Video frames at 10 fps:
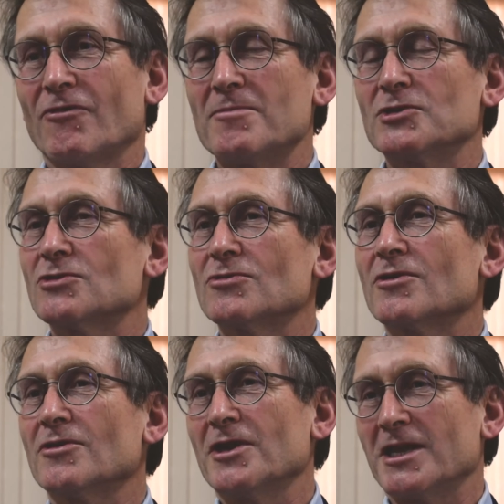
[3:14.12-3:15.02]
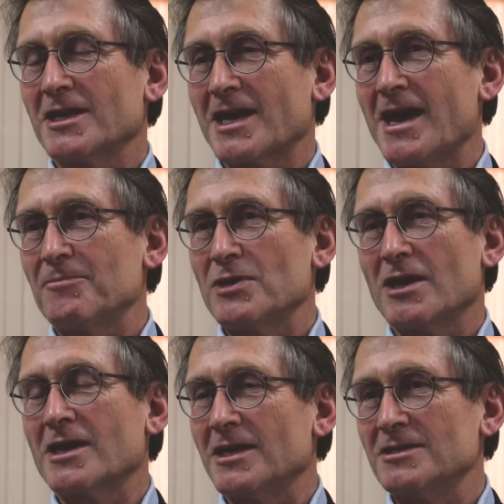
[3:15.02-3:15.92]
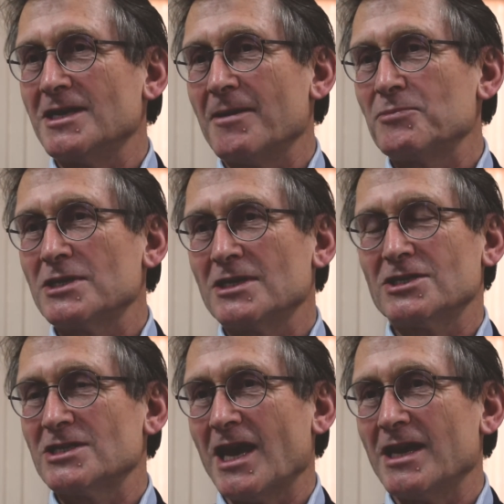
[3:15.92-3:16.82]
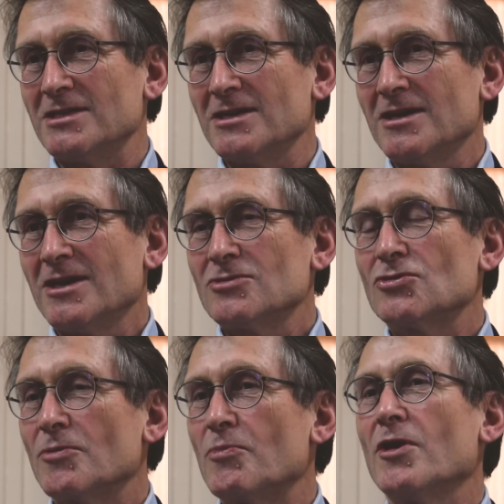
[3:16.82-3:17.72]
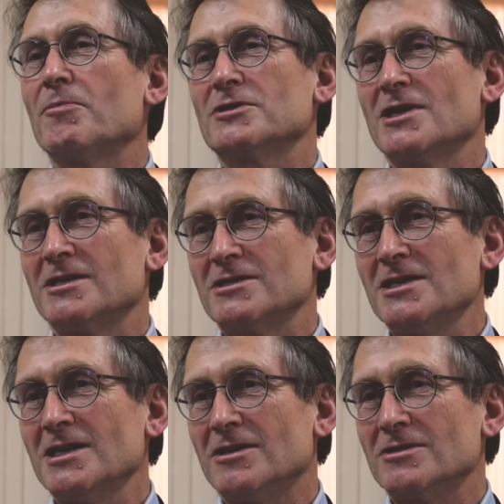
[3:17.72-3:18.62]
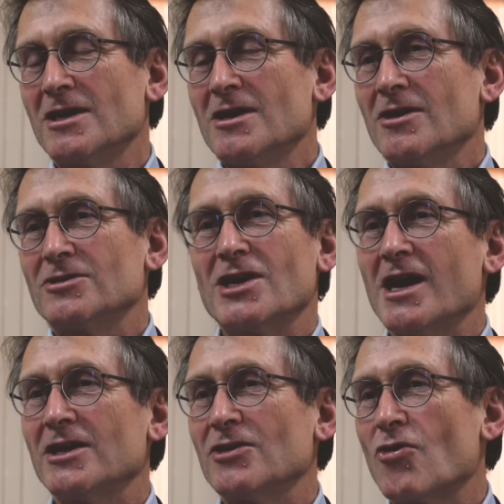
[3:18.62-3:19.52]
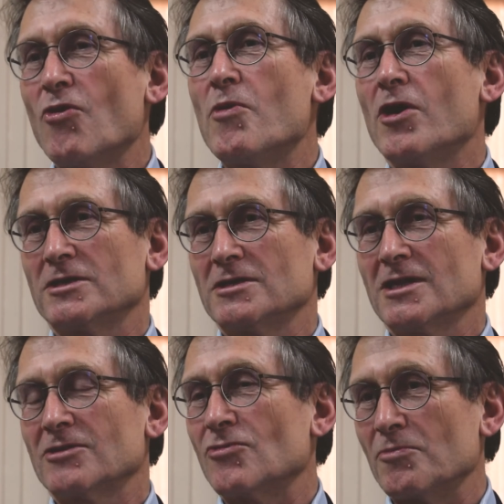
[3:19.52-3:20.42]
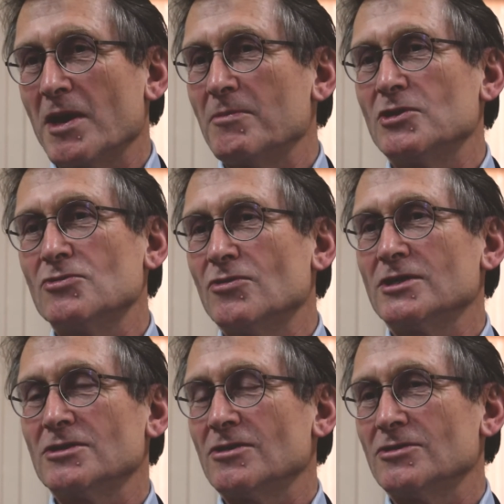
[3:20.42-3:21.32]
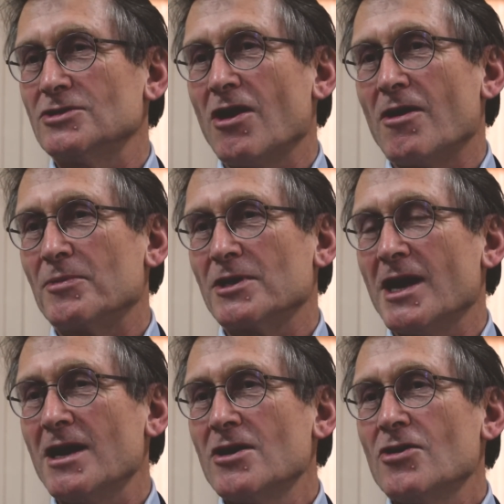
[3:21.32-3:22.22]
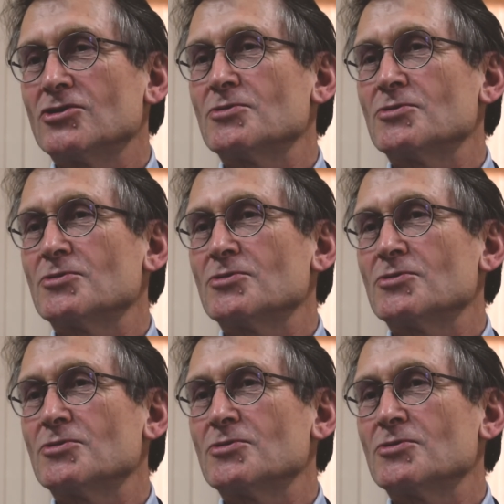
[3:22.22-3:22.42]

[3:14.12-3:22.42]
a pharmaceutical that can adapt a state to the purpose that is needed. A tiny robot that could maybe do a job, yeah? A